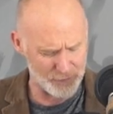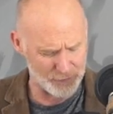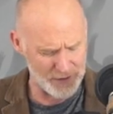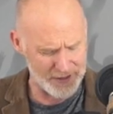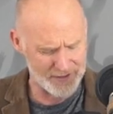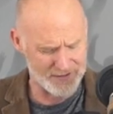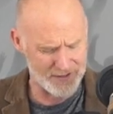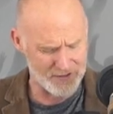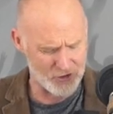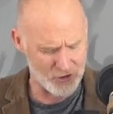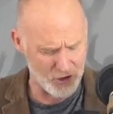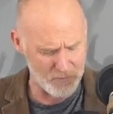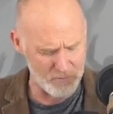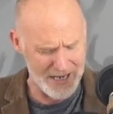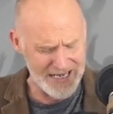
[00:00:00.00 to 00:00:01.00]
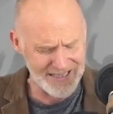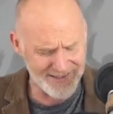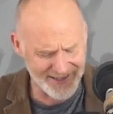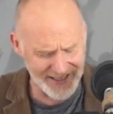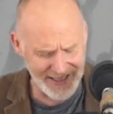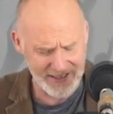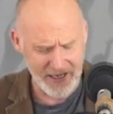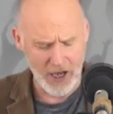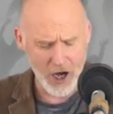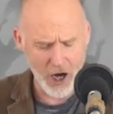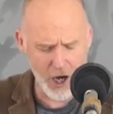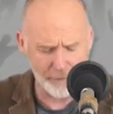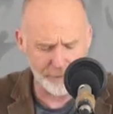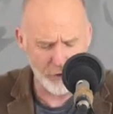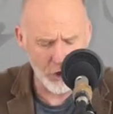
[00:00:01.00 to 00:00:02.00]
afflicted, tormented,
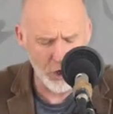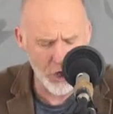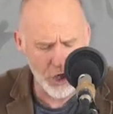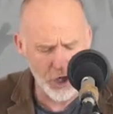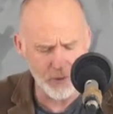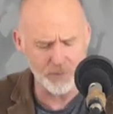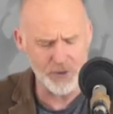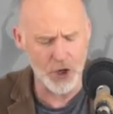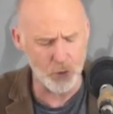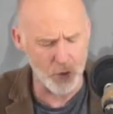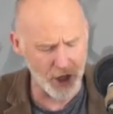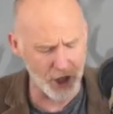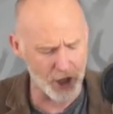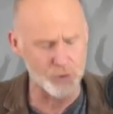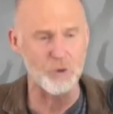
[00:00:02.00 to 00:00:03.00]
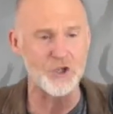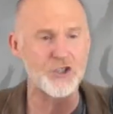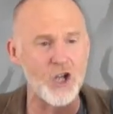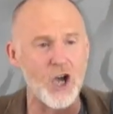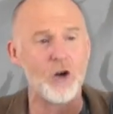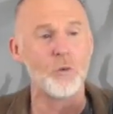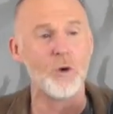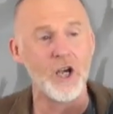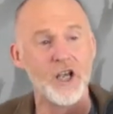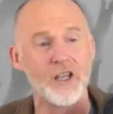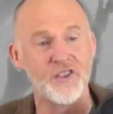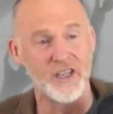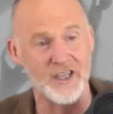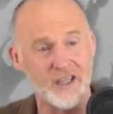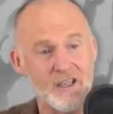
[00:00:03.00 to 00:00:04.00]
of whom the world was not
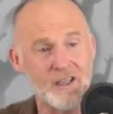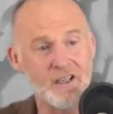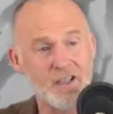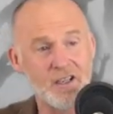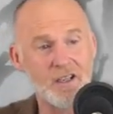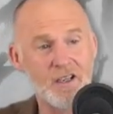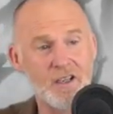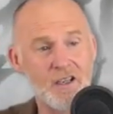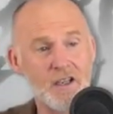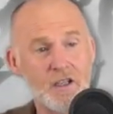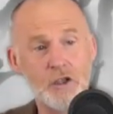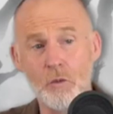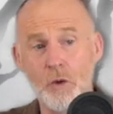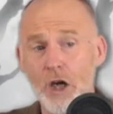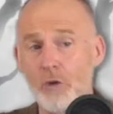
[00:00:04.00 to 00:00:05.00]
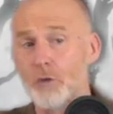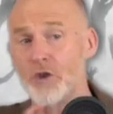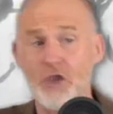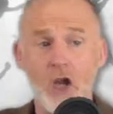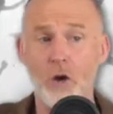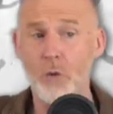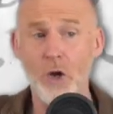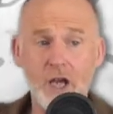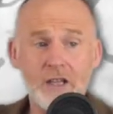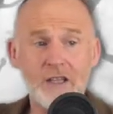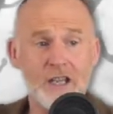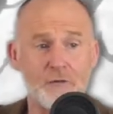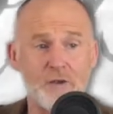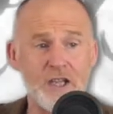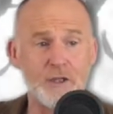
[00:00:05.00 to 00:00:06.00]
worthy. The world was not
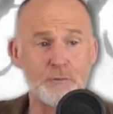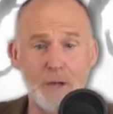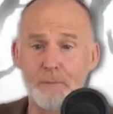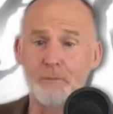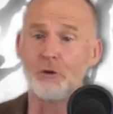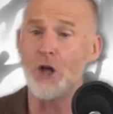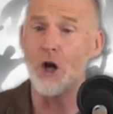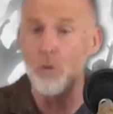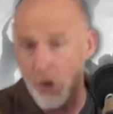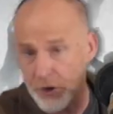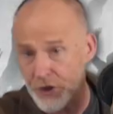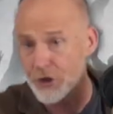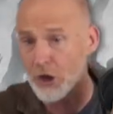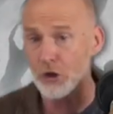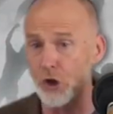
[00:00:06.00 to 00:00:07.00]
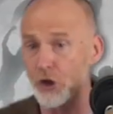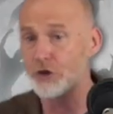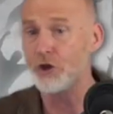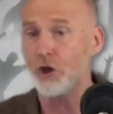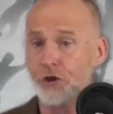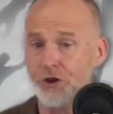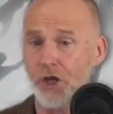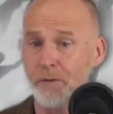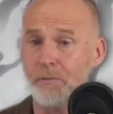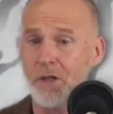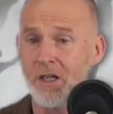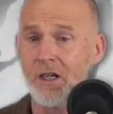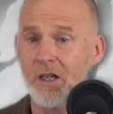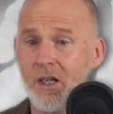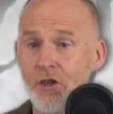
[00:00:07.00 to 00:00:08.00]
worthy of these people. No wonder the Lord took them
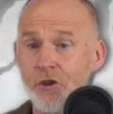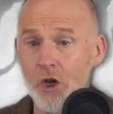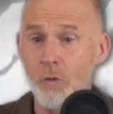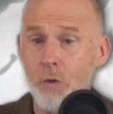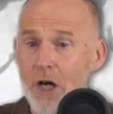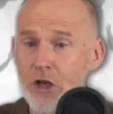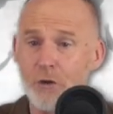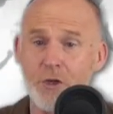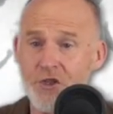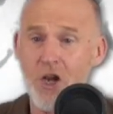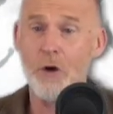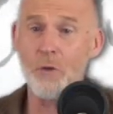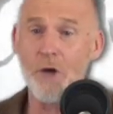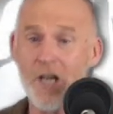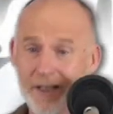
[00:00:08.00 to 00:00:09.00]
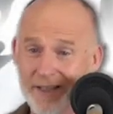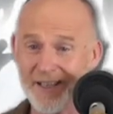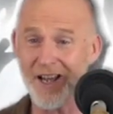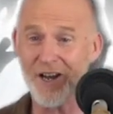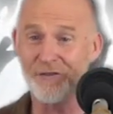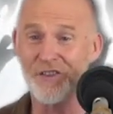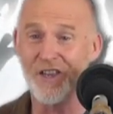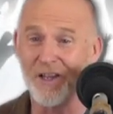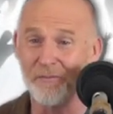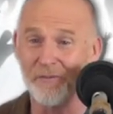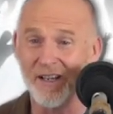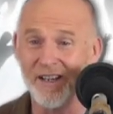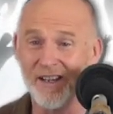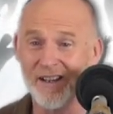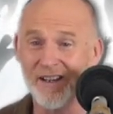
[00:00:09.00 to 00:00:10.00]
the world was not worthy of
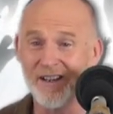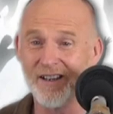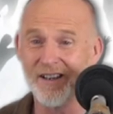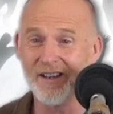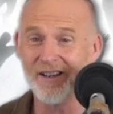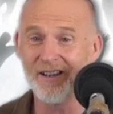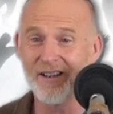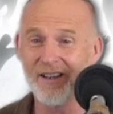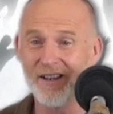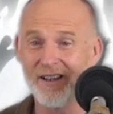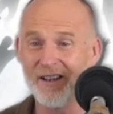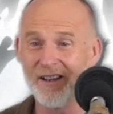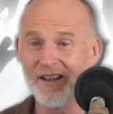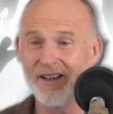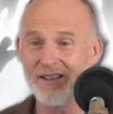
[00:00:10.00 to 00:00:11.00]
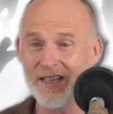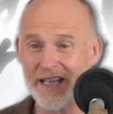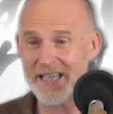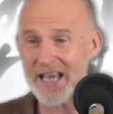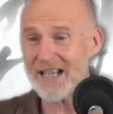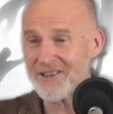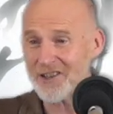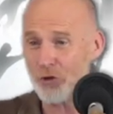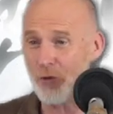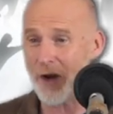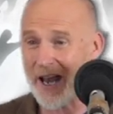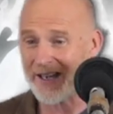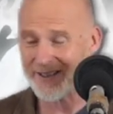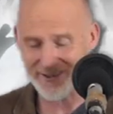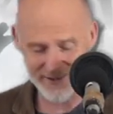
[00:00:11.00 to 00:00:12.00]
them. They get to
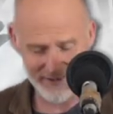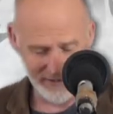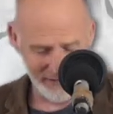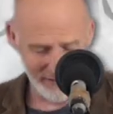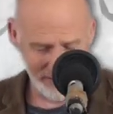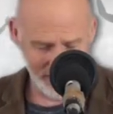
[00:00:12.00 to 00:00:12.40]
rest.